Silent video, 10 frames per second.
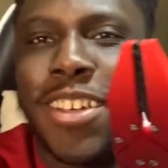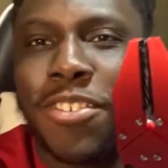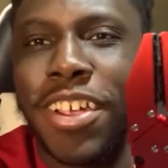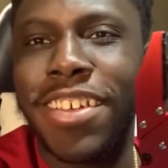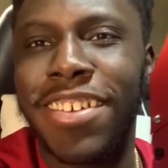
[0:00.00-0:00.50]

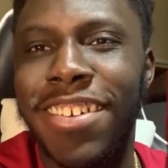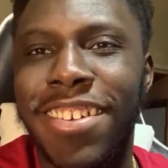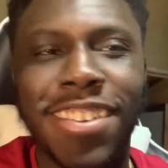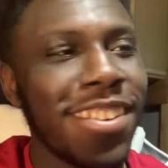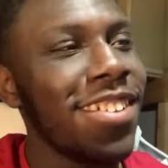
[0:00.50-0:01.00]
right here.
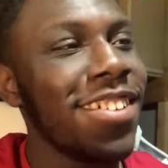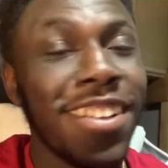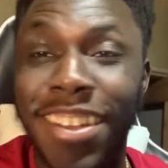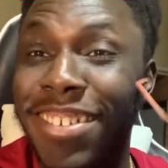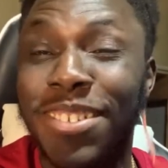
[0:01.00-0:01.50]

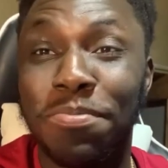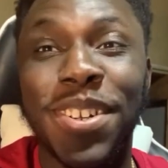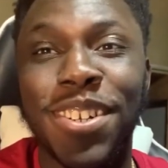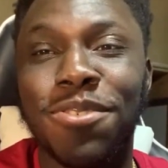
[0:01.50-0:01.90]
It's a pretty